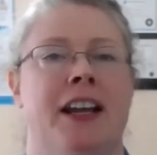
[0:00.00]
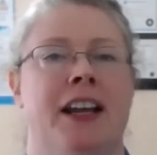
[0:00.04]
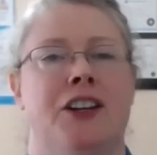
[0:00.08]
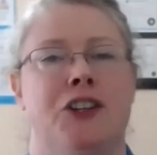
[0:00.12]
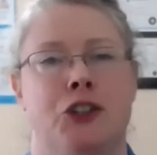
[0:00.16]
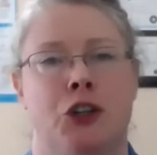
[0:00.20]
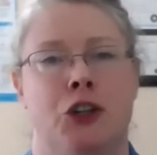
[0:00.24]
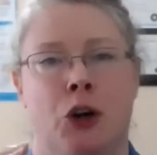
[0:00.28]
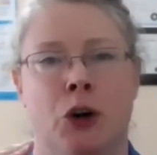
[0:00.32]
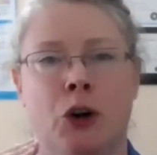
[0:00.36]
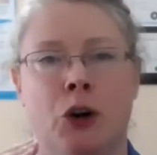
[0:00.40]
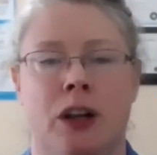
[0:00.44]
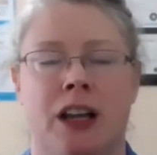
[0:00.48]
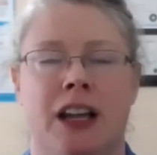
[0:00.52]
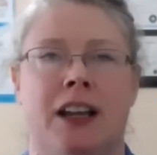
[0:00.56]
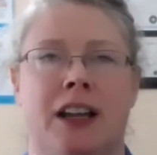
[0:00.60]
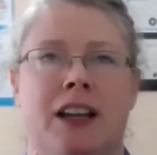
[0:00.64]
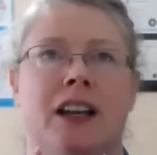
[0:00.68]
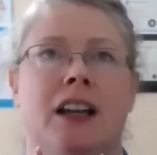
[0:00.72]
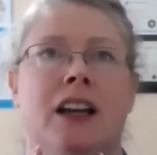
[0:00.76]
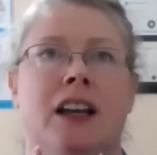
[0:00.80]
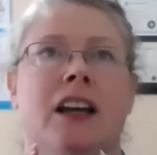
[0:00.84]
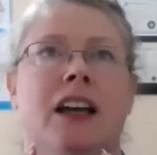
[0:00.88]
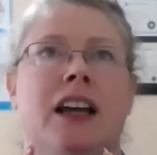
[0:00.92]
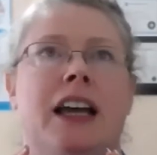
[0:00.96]
It, tur- it,
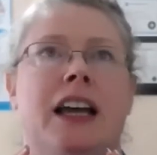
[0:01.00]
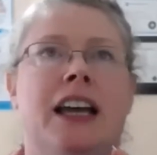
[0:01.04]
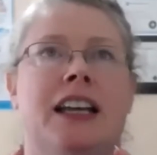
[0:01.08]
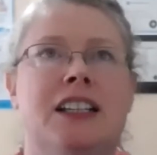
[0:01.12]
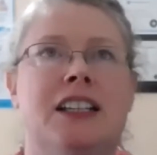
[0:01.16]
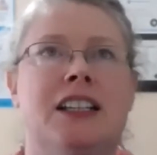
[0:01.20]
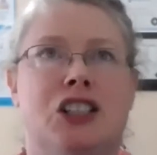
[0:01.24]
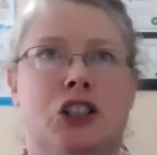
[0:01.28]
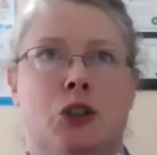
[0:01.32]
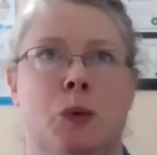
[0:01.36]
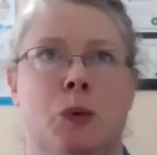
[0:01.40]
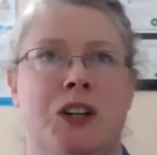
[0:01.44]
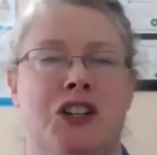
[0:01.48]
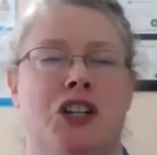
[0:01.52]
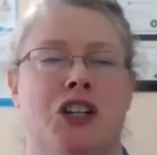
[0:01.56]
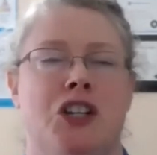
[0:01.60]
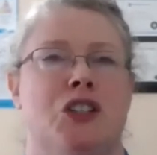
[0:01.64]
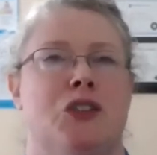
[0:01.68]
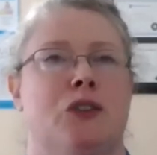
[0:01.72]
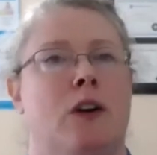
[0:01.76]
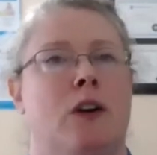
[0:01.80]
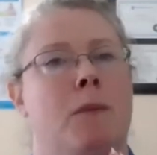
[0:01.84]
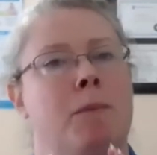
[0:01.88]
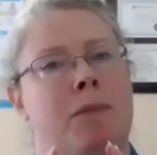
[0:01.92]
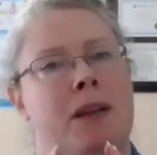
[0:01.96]
it switches
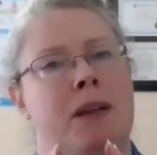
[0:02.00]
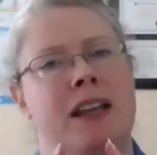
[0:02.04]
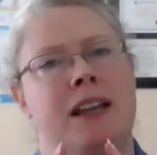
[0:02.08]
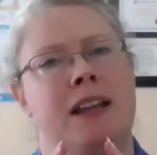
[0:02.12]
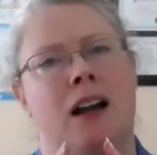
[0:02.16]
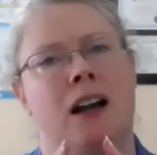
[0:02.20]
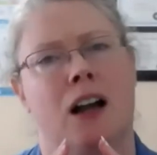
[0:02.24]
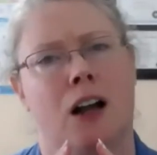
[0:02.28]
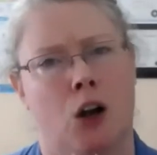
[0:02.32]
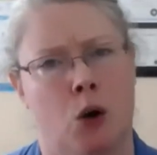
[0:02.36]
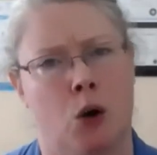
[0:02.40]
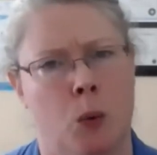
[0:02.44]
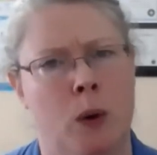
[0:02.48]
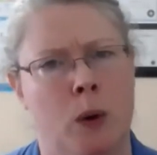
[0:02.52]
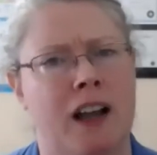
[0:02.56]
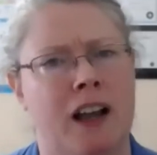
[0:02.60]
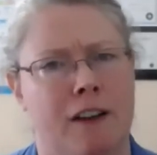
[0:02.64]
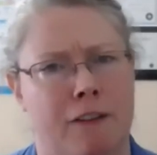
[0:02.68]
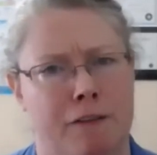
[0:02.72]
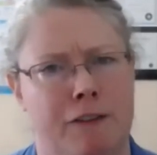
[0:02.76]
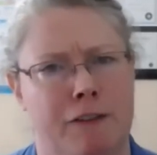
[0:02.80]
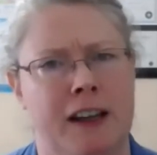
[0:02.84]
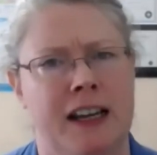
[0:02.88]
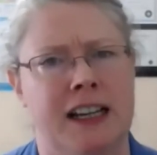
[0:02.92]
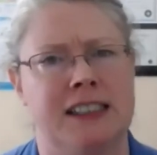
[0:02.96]
from being a quick
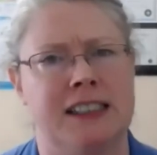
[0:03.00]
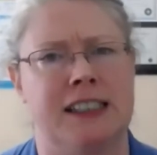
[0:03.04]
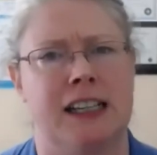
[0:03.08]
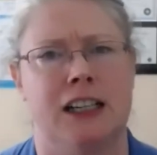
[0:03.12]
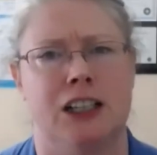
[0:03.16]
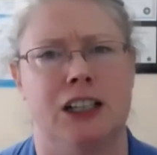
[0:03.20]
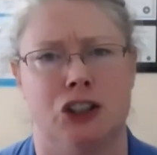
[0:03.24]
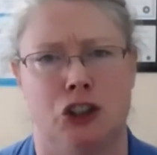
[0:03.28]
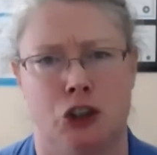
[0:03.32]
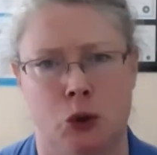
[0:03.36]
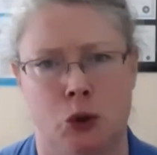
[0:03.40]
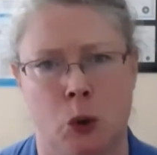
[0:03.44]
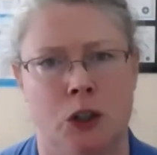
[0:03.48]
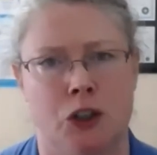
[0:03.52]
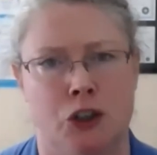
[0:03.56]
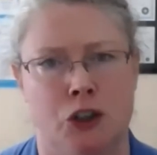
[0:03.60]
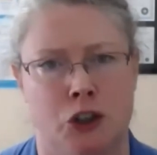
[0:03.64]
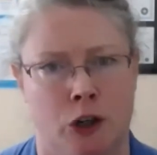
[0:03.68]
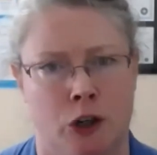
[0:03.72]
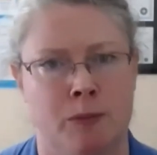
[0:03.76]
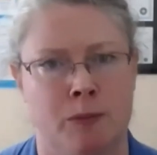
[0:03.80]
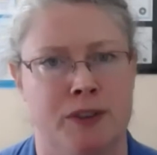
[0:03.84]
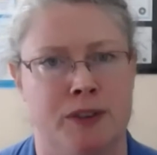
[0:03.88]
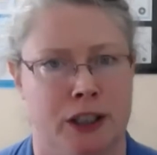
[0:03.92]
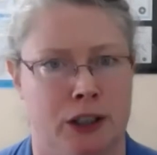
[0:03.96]
fix and a short
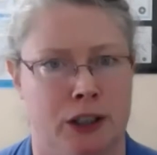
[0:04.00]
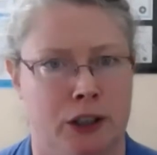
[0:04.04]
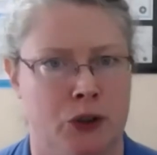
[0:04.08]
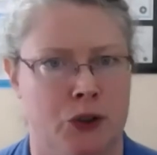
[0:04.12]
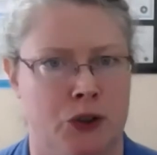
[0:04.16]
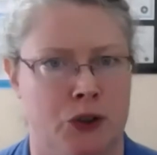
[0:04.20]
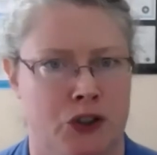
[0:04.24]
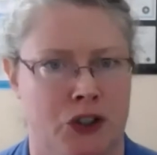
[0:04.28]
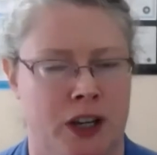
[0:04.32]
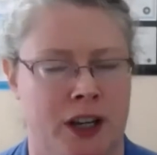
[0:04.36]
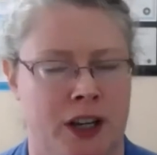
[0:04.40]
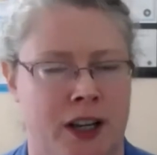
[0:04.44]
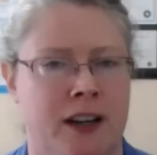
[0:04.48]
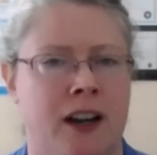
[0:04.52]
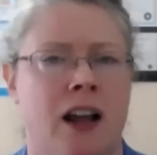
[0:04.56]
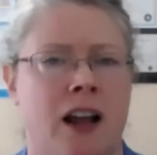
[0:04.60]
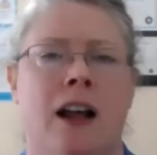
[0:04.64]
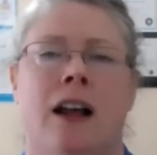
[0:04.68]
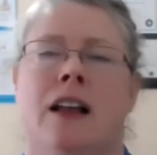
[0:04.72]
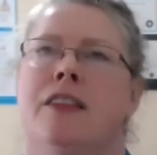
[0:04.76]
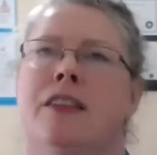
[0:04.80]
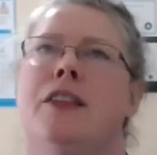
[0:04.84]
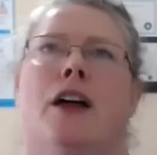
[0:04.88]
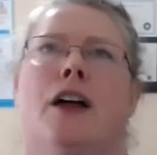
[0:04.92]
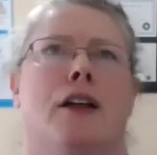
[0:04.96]
term solution,
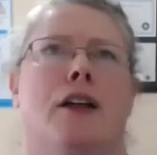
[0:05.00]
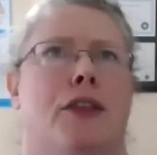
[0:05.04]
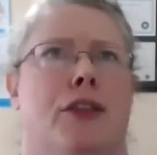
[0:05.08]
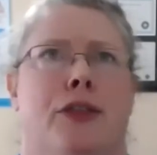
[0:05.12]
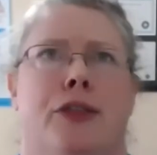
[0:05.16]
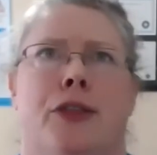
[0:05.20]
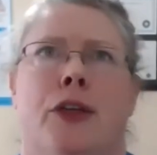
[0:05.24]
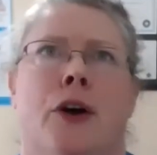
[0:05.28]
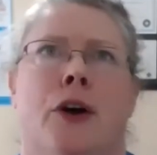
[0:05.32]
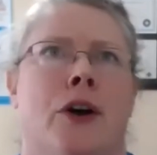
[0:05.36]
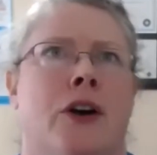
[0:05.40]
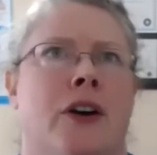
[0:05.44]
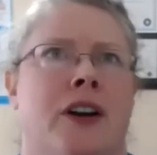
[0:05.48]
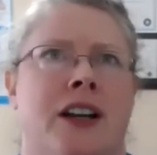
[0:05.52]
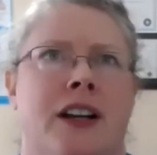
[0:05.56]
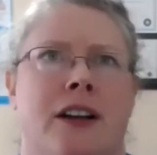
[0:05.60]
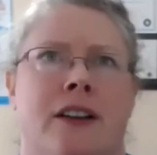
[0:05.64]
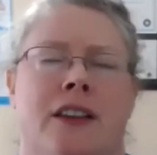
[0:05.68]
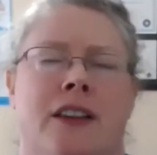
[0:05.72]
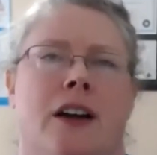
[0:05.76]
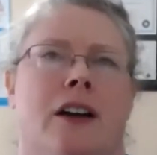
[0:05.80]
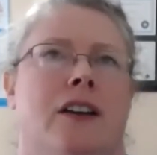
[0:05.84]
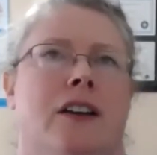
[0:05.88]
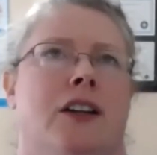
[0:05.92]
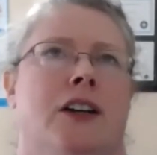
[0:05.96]
the 30,
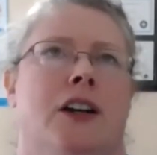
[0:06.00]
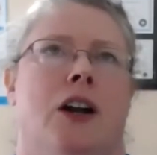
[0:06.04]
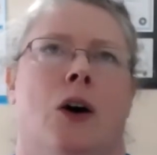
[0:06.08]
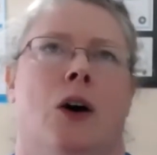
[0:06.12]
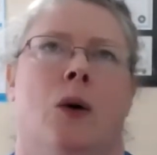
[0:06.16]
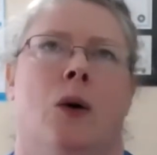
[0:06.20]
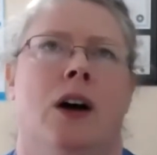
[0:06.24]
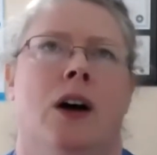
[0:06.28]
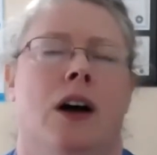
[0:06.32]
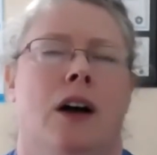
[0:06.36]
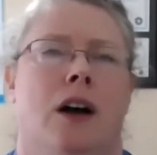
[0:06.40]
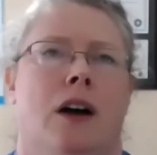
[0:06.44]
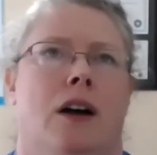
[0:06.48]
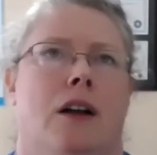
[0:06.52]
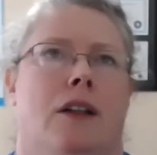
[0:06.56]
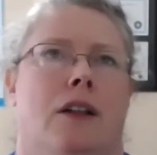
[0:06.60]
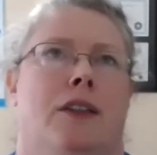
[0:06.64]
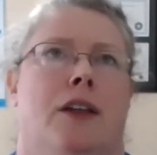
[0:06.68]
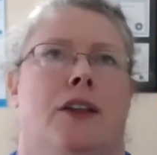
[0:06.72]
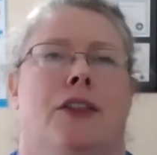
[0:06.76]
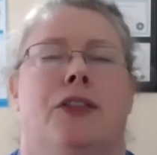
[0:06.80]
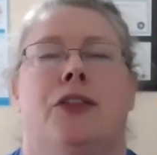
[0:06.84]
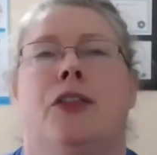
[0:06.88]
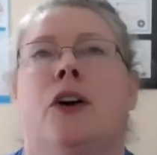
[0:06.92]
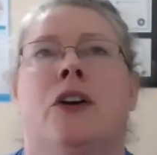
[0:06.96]
the, you know,
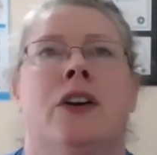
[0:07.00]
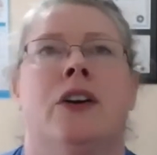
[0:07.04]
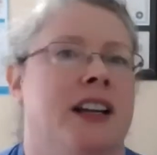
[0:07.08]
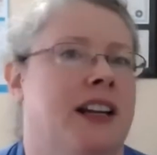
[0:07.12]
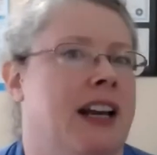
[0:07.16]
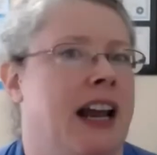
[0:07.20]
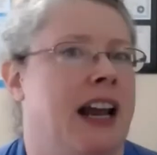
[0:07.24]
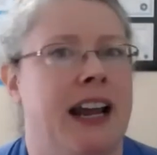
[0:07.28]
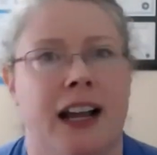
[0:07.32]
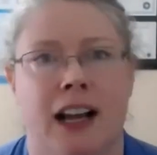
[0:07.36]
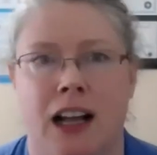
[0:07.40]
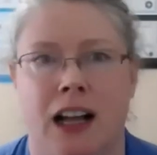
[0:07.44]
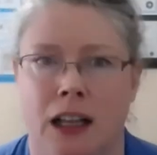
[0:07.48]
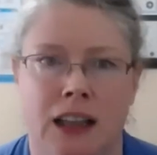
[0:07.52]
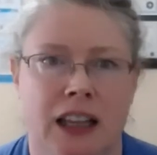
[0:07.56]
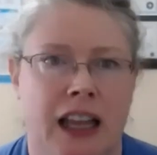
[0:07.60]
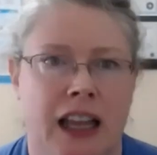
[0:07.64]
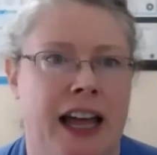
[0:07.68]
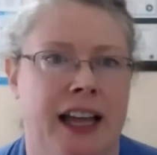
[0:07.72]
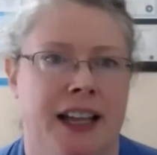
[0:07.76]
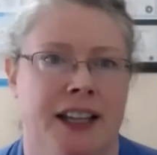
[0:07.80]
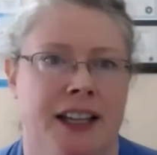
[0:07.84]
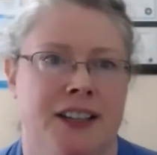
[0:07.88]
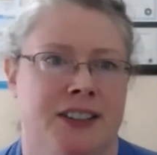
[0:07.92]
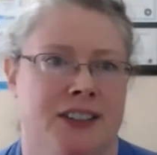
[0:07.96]
the 30 day
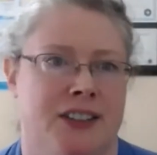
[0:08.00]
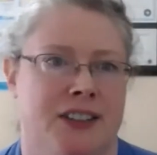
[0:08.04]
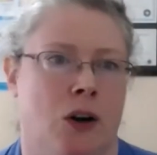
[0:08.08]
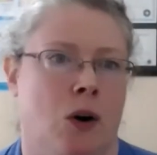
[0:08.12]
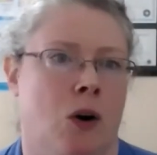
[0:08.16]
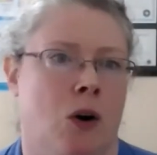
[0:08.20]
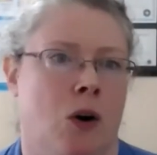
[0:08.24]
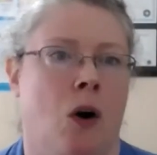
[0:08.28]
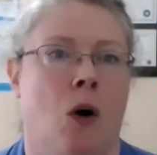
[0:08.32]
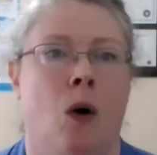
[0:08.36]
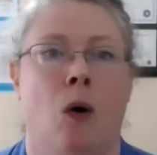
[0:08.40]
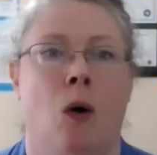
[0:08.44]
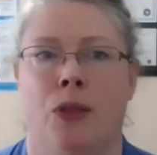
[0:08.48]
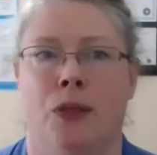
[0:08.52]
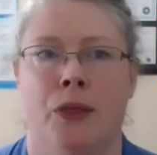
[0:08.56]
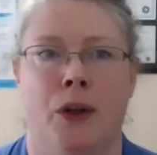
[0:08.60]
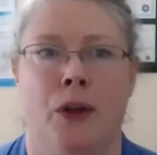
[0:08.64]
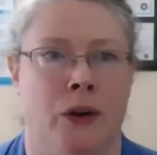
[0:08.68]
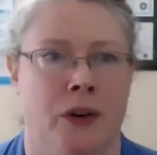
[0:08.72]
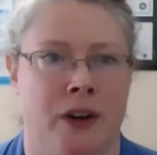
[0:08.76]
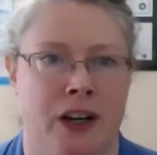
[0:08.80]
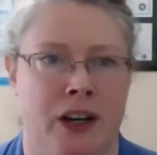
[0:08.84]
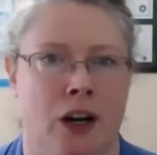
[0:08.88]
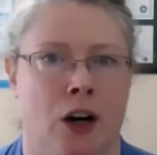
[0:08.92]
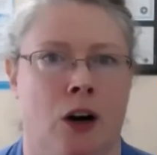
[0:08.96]
cleanse or whole
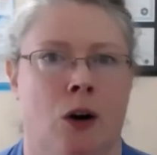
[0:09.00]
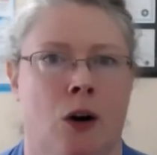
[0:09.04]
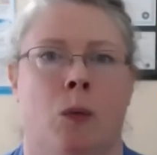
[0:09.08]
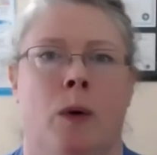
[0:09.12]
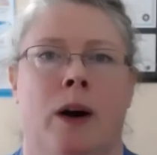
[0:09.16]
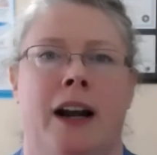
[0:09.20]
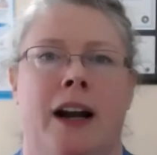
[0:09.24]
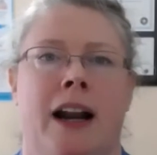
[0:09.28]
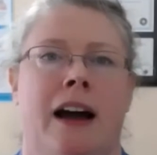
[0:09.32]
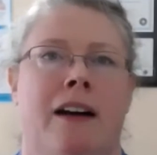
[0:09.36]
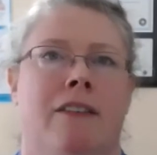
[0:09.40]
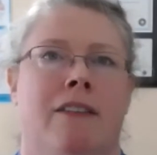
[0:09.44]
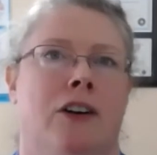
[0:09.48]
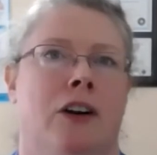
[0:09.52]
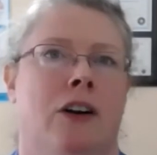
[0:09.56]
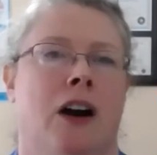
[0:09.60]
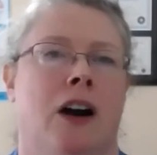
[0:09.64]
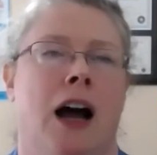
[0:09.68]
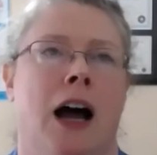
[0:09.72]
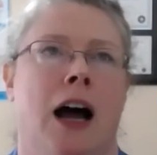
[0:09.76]
30 or whatever.